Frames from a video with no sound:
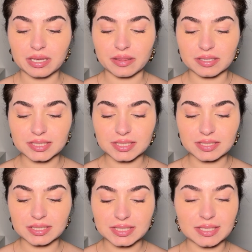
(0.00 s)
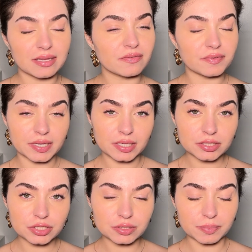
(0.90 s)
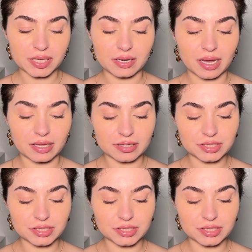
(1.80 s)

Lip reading: This is the skin finish, but I like